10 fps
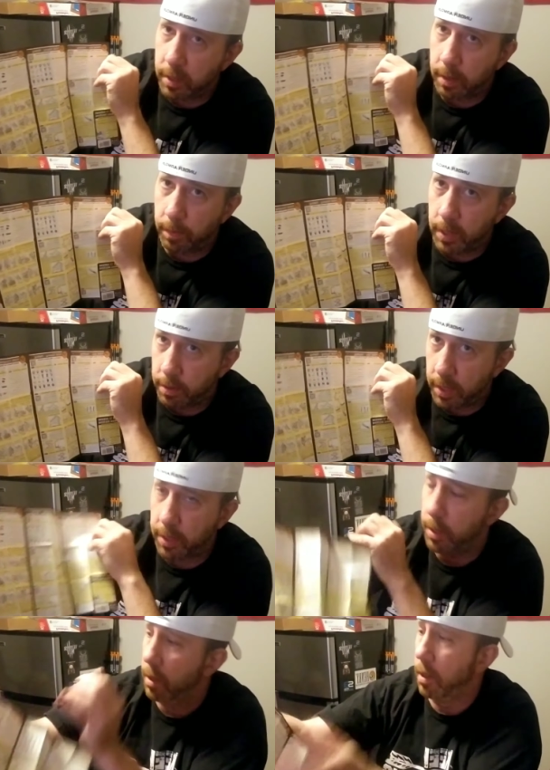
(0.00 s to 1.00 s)
somebody tries
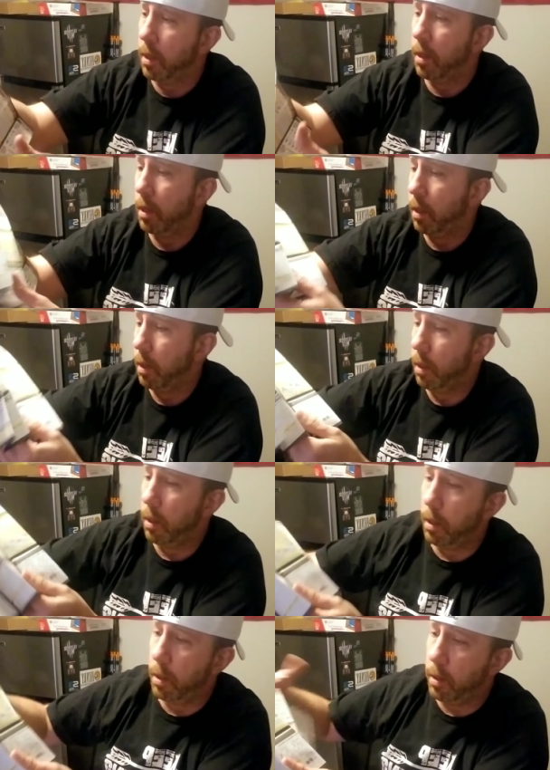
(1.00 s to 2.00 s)
to
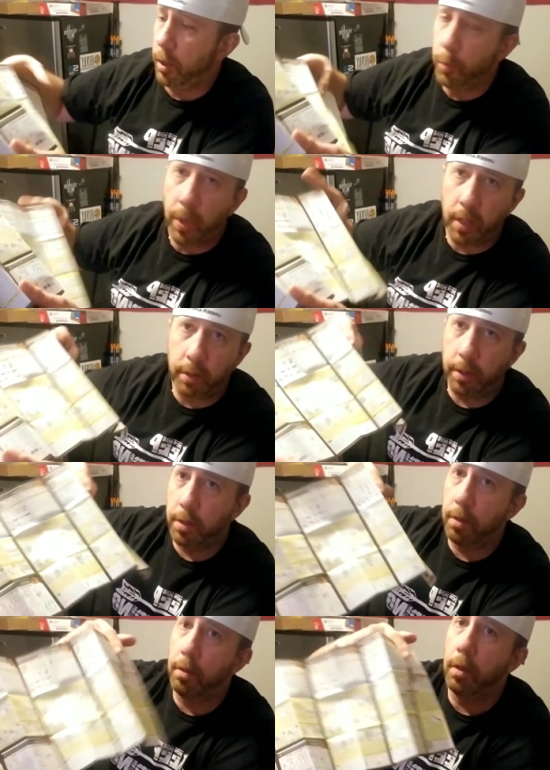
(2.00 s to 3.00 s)
do bad things
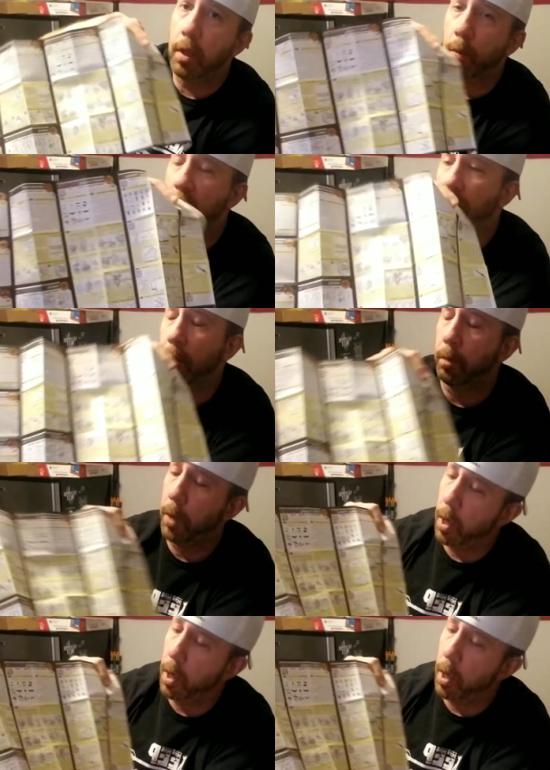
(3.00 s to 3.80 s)
to you, you get away from them.